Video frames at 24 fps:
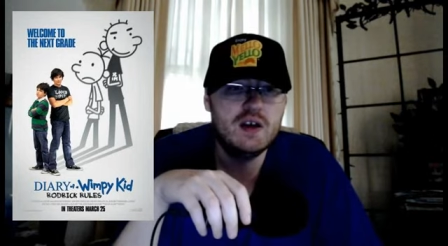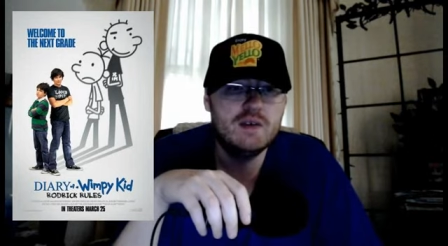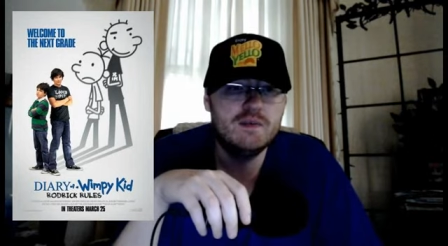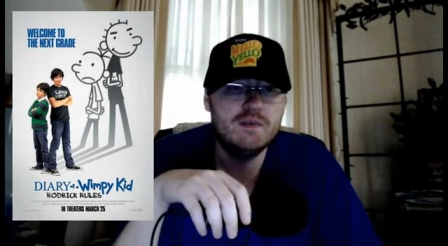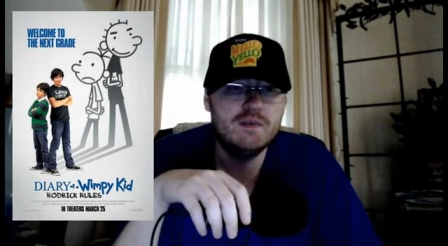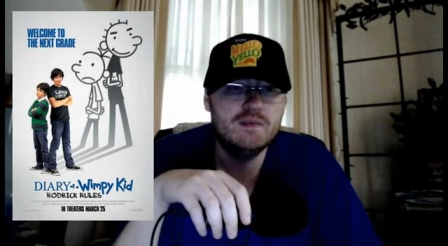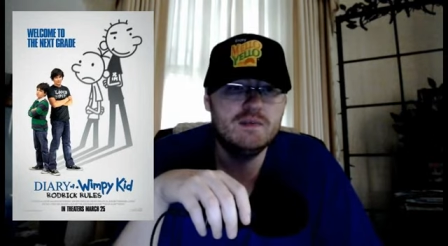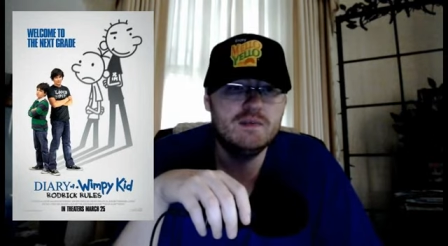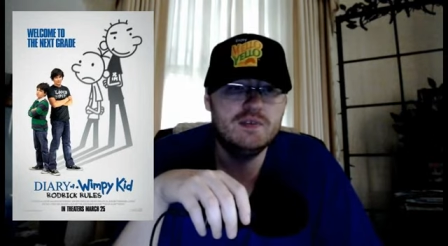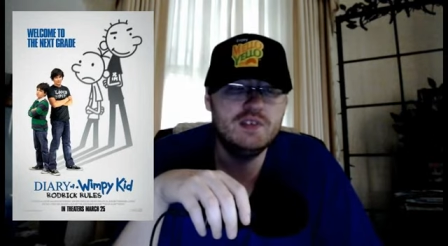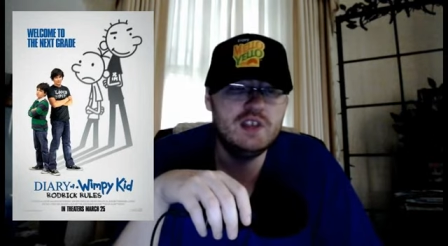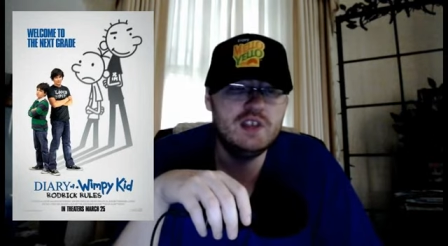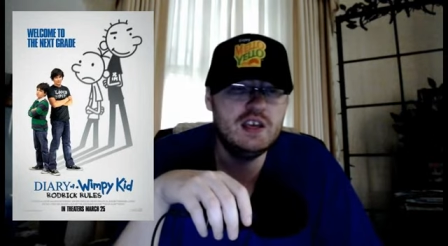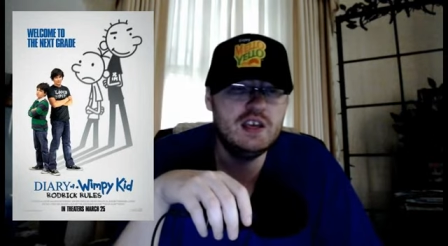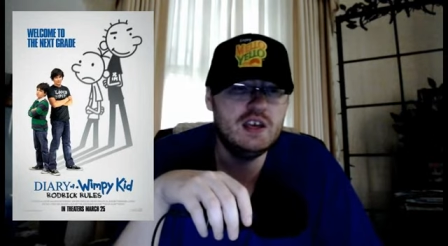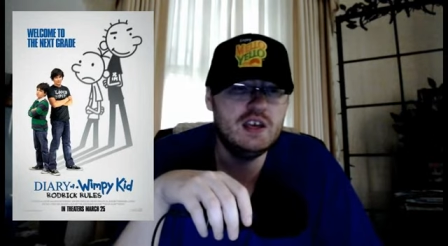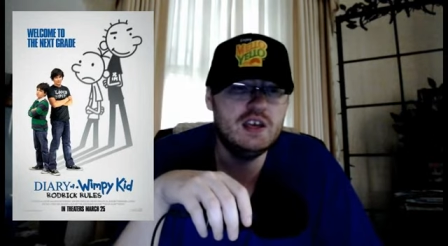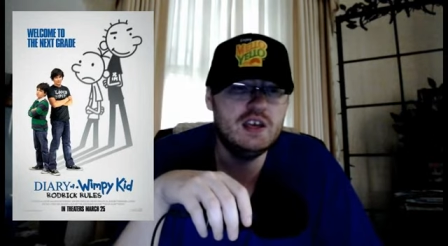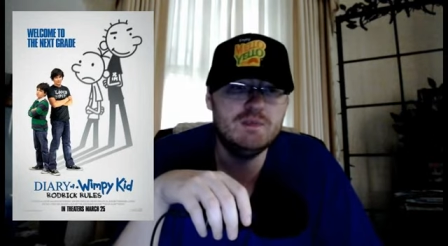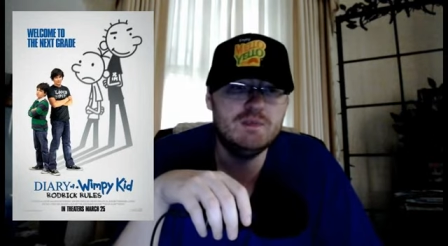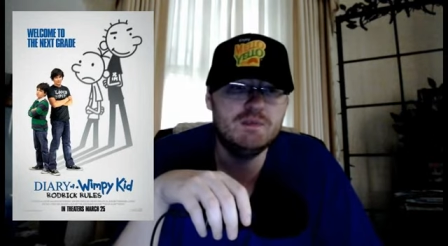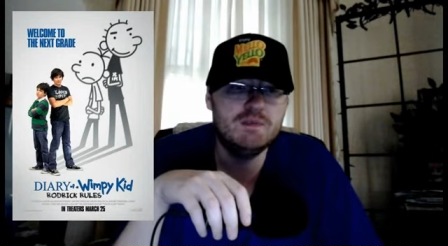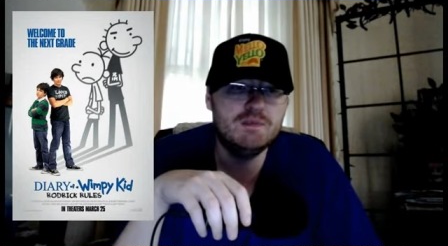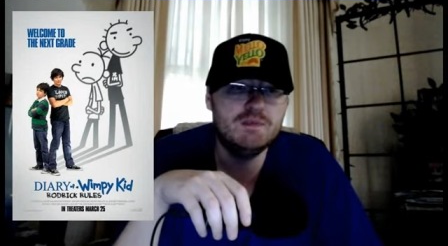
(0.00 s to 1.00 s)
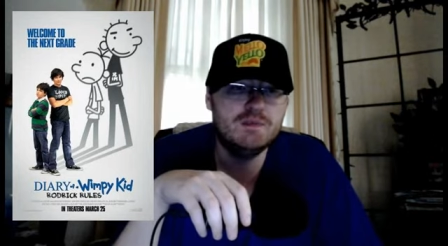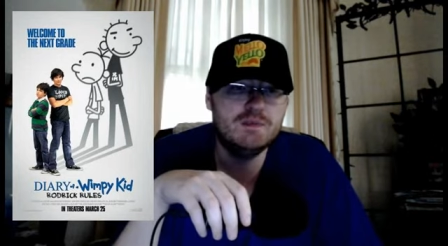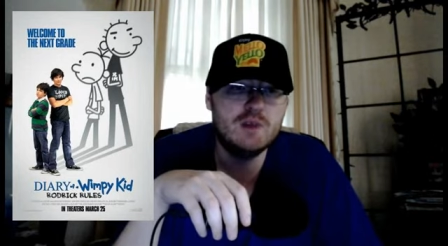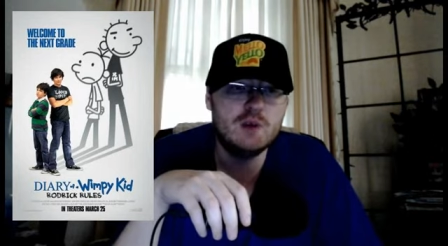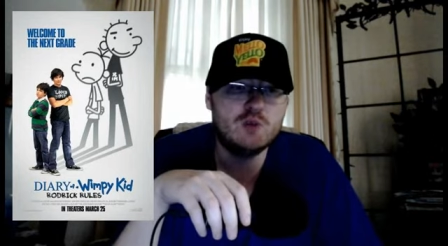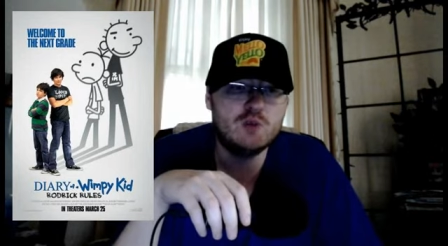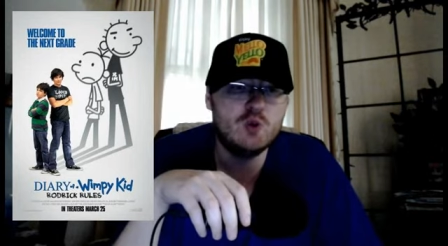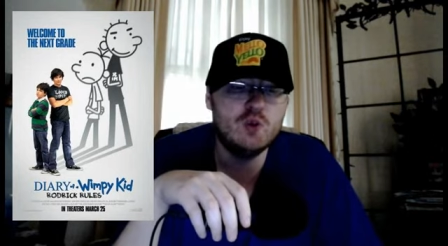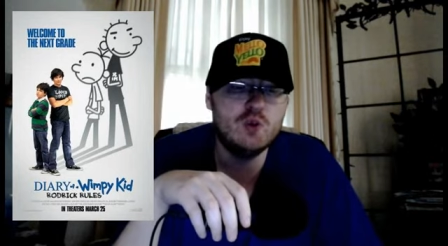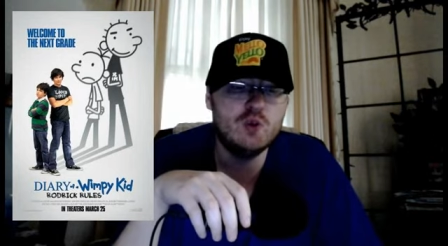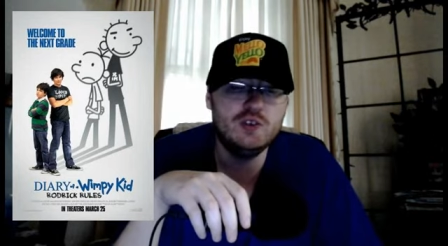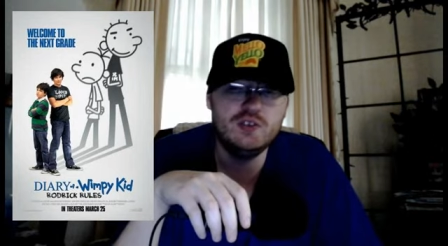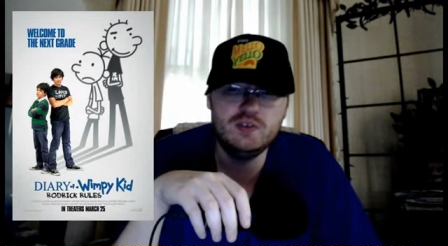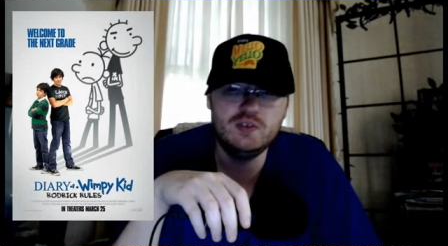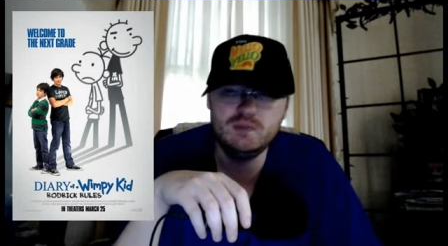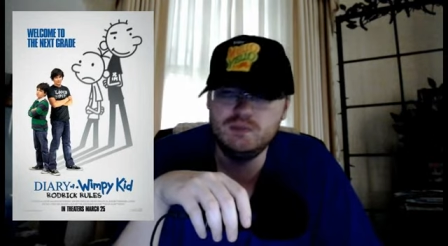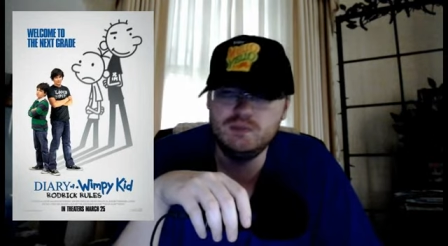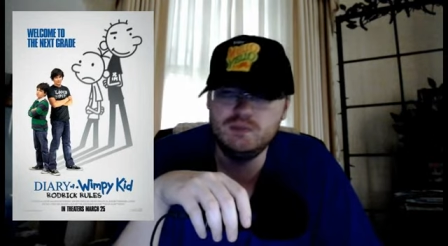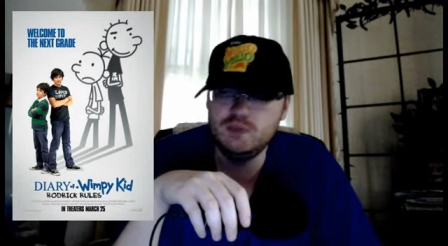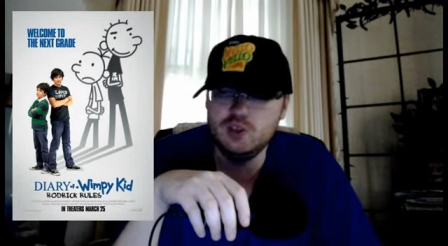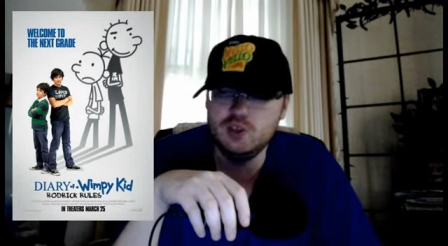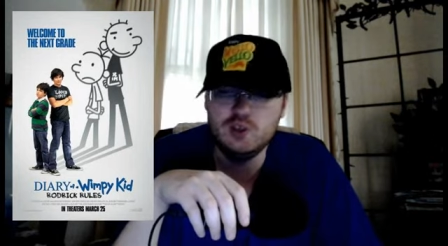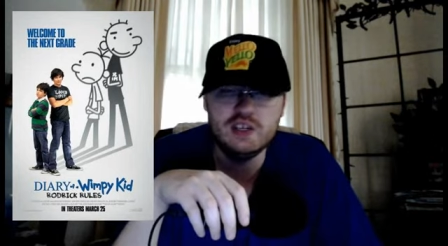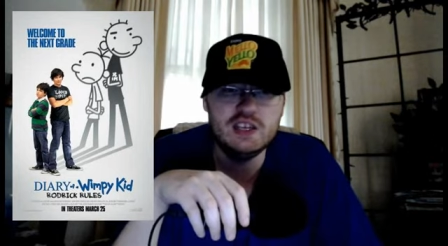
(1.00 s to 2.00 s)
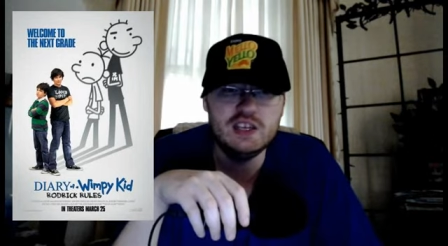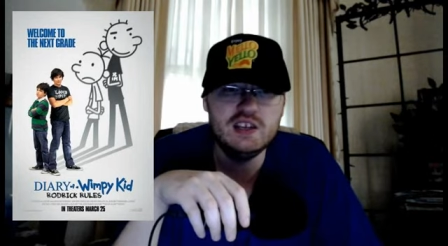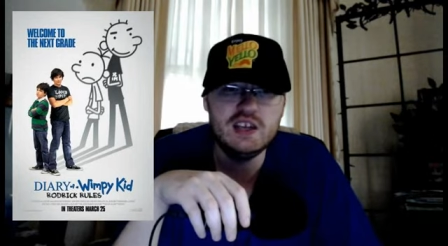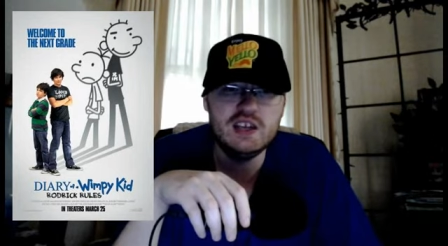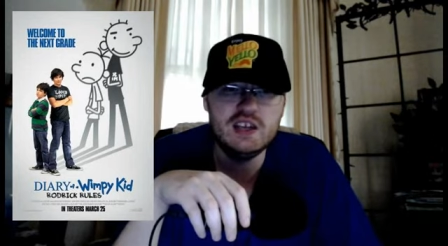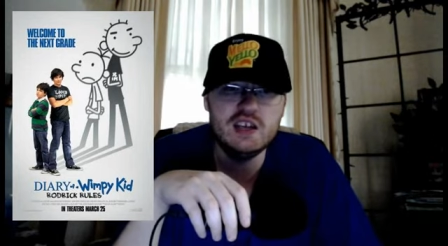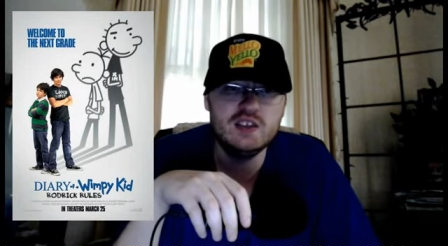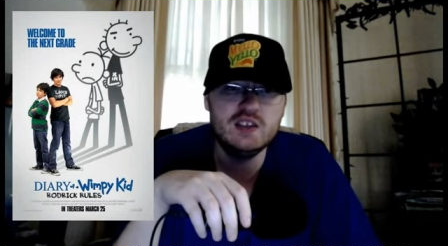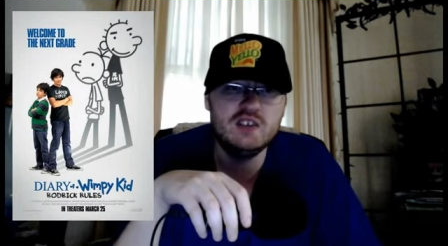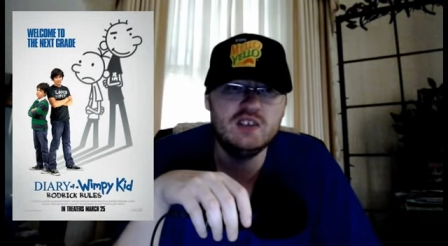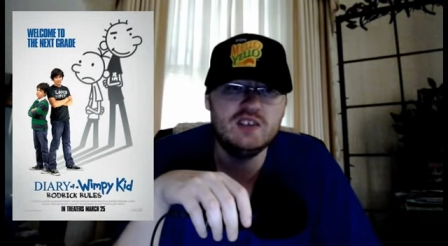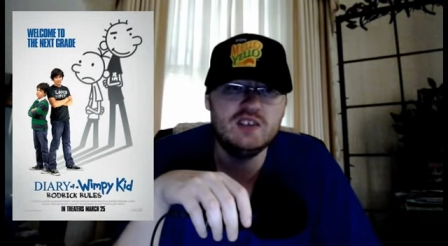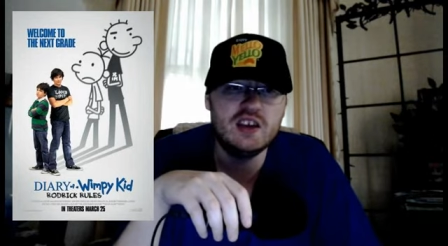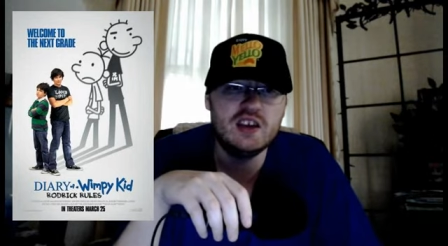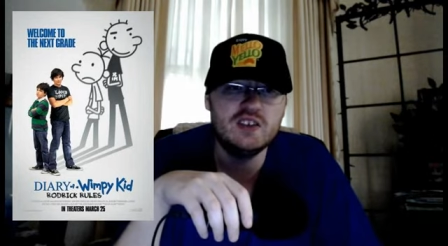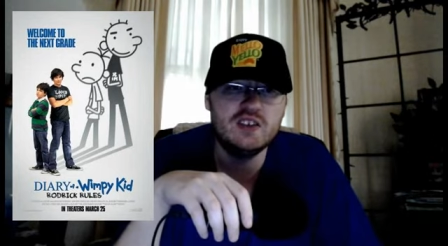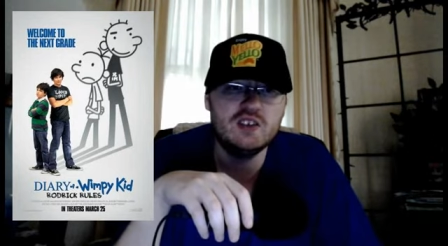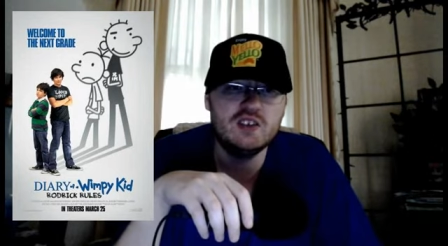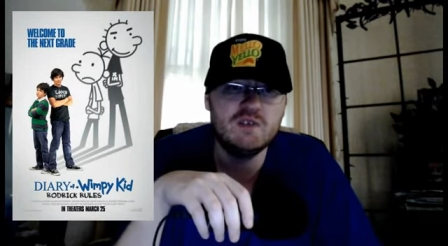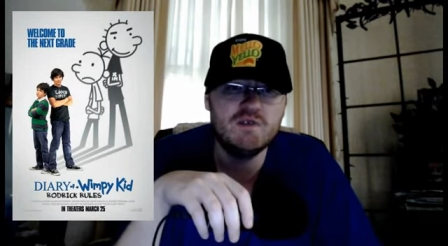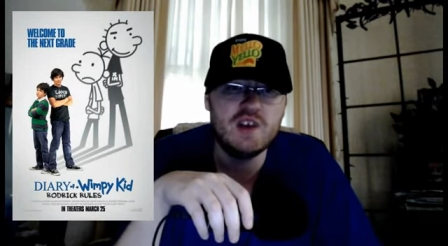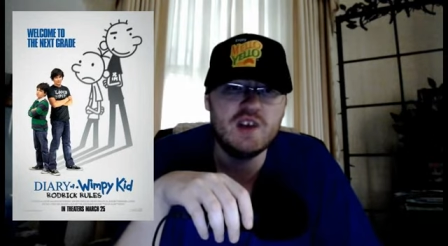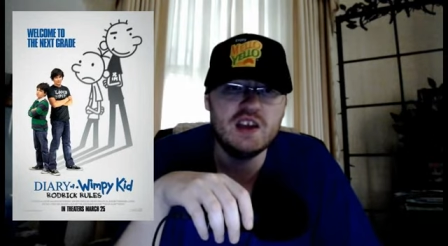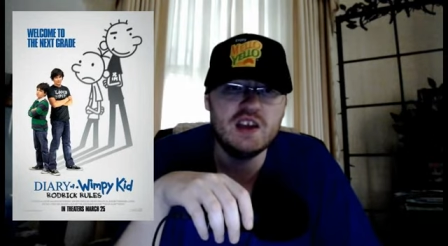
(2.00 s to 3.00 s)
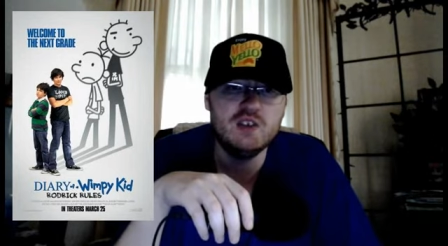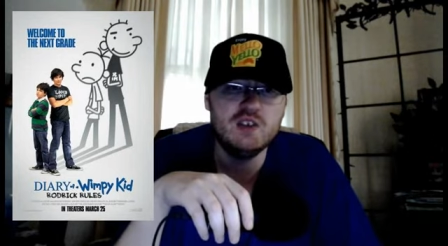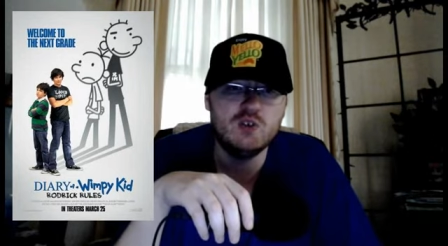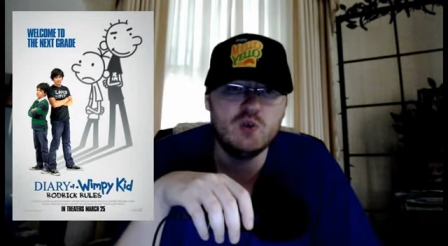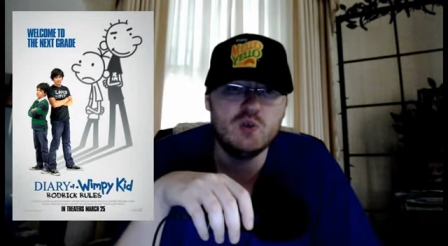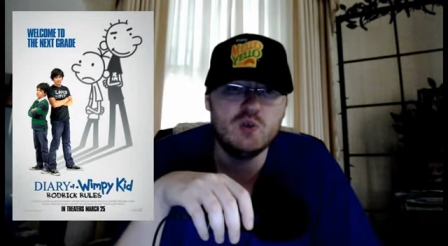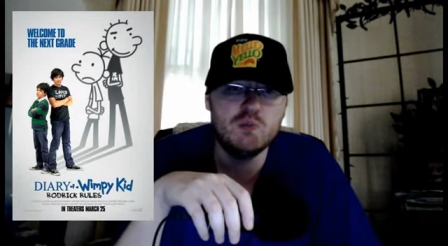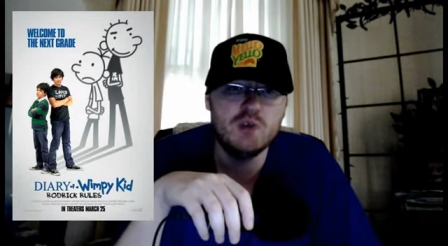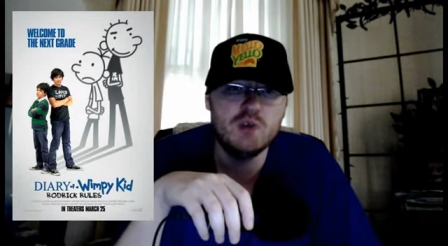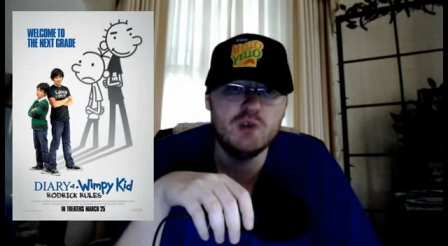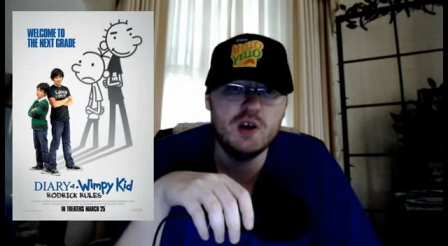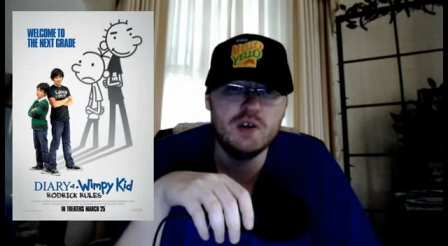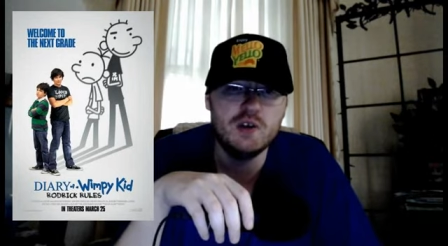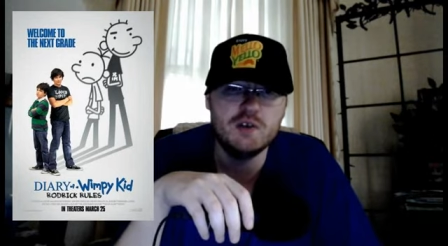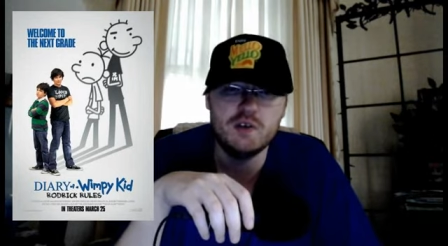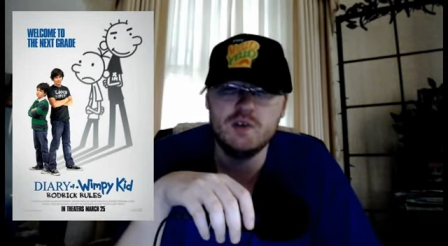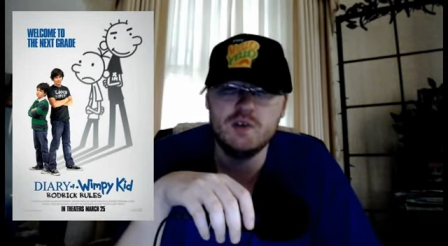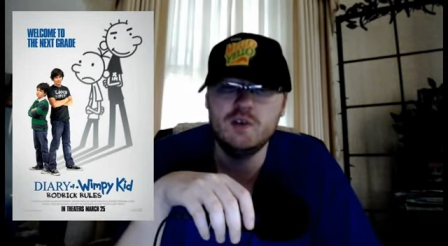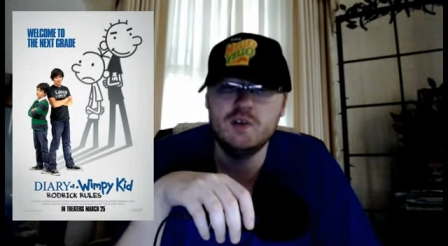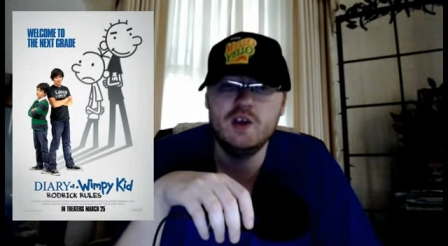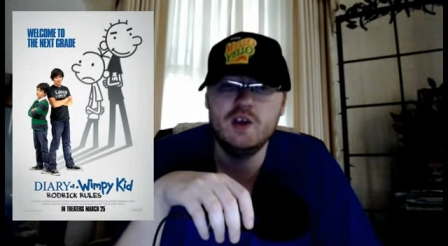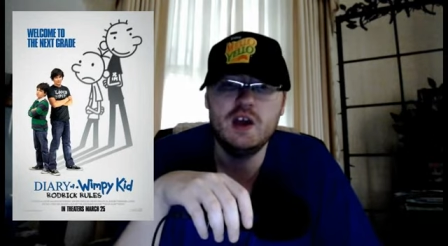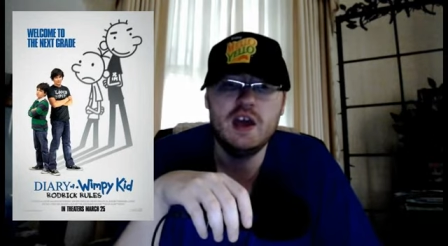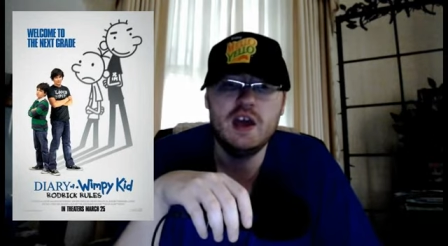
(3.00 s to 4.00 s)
They, of course, the lead kid decides to fight his older brother,